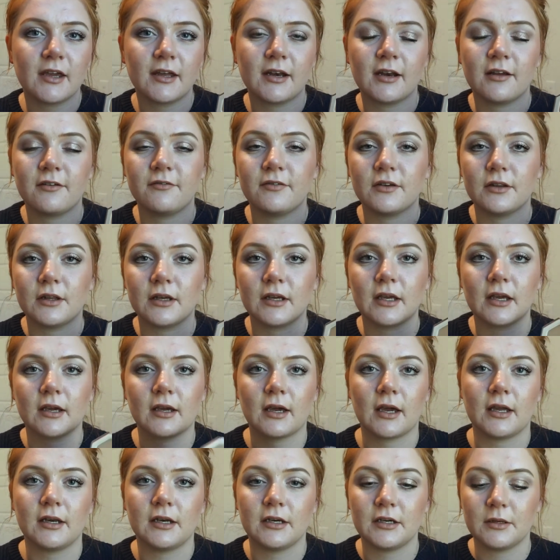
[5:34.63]
and I feel like it
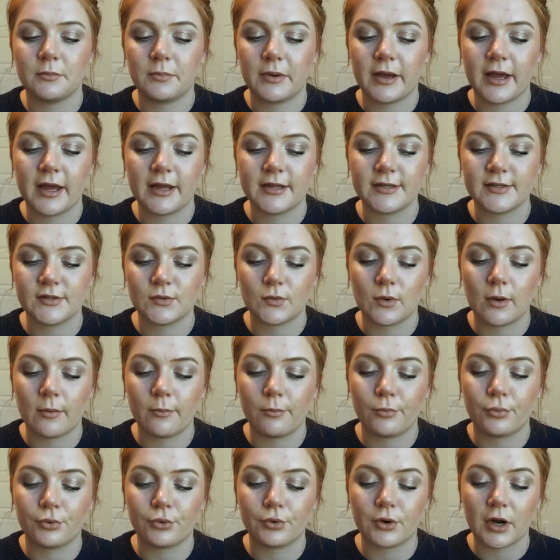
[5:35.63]
kind of depends
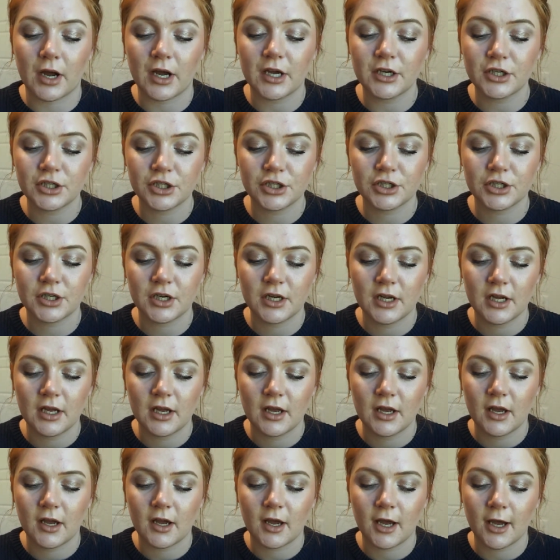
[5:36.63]
what brush
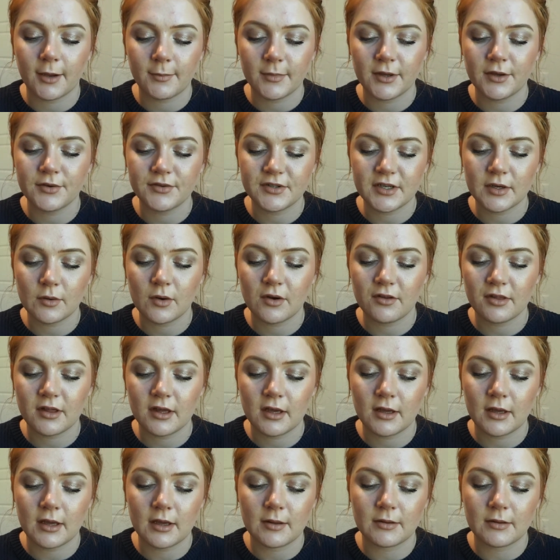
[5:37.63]
I'm using with it.